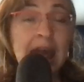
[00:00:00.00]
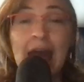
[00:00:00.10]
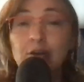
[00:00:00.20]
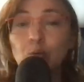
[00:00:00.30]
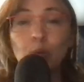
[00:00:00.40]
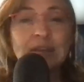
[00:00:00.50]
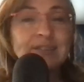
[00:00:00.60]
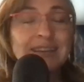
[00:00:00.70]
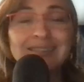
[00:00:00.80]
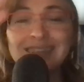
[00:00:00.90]
And we
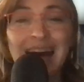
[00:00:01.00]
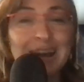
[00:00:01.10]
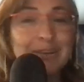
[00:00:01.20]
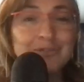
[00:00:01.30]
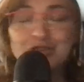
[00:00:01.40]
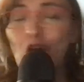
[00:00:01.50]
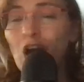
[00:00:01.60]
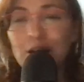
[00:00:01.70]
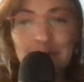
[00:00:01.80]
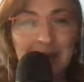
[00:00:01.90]
see a lot of
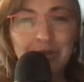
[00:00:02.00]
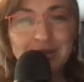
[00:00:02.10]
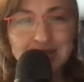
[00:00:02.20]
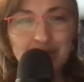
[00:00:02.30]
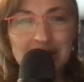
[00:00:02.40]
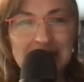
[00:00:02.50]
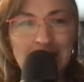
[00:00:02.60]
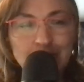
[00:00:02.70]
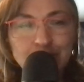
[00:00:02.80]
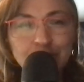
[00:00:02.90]
talk about this right
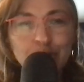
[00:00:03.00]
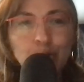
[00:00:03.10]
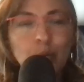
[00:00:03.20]
now too,